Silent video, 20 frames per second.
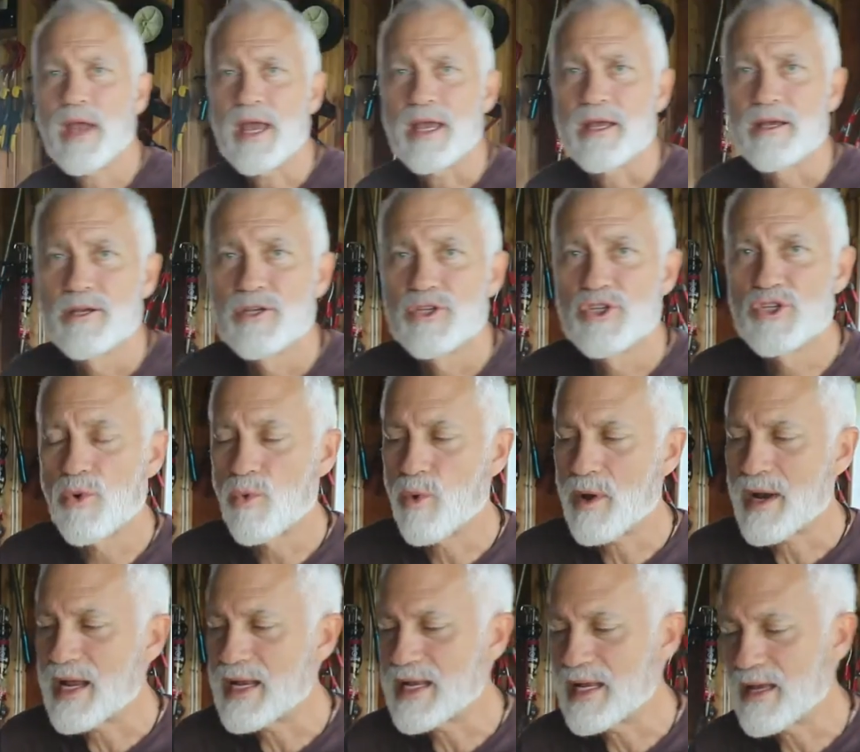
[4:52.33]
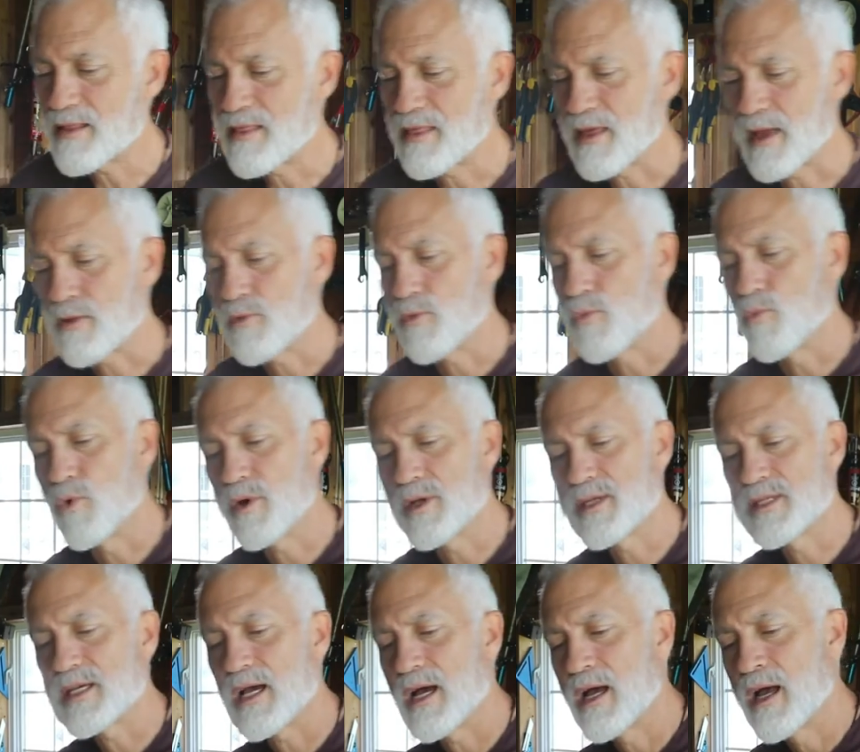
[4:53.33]
Okay, so what I did then
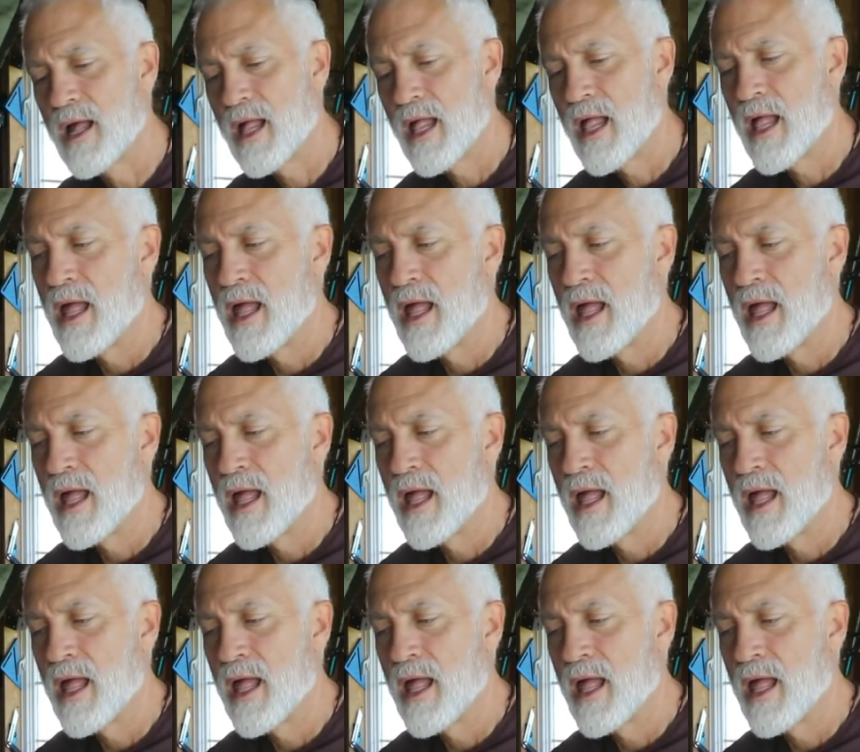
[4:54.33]
was